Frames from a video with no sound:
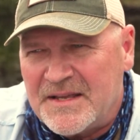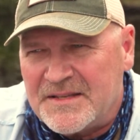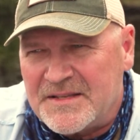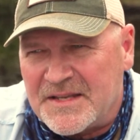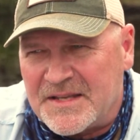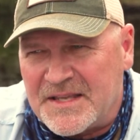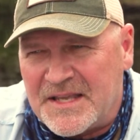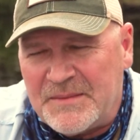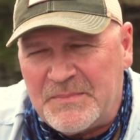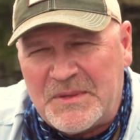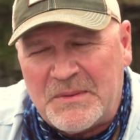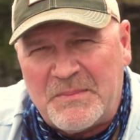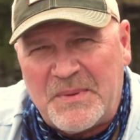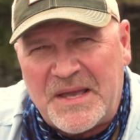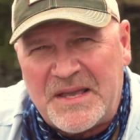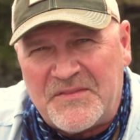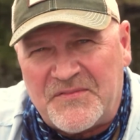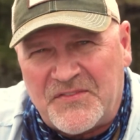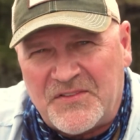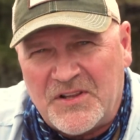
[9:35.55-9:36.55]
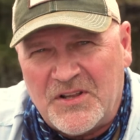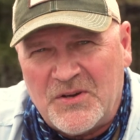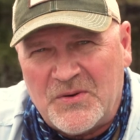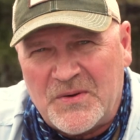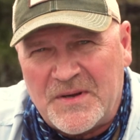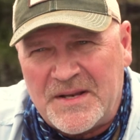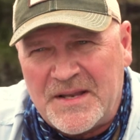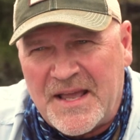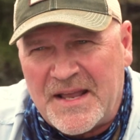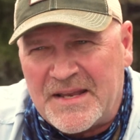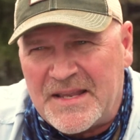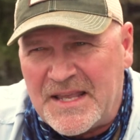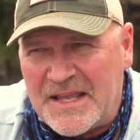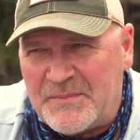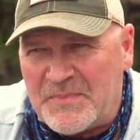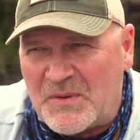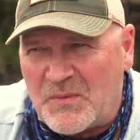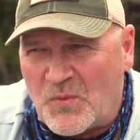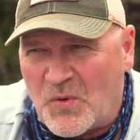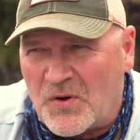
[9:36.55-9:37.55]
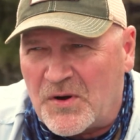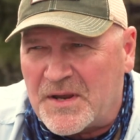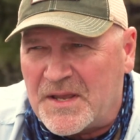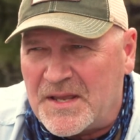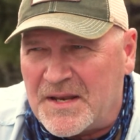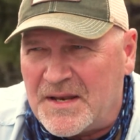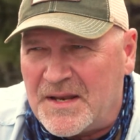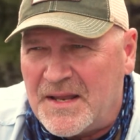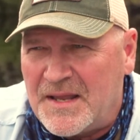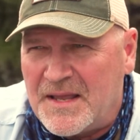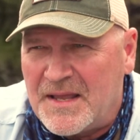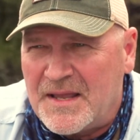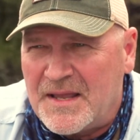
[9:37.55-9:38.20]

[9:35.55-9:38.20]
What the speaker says: to keep the bait fluid and keep it working